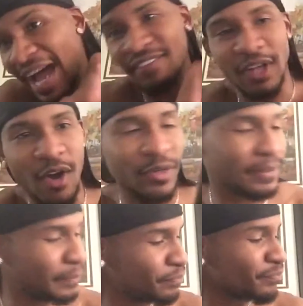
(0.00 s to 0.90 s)
I have to own it.
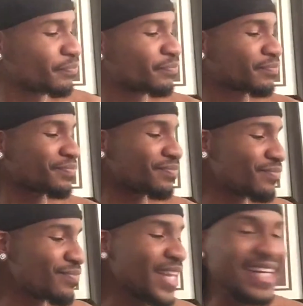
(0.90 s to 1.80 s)

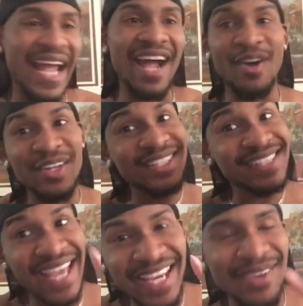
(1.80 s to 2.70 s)
Now,
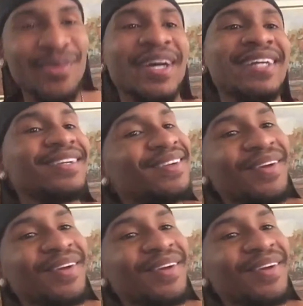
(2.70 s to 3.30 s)
second one,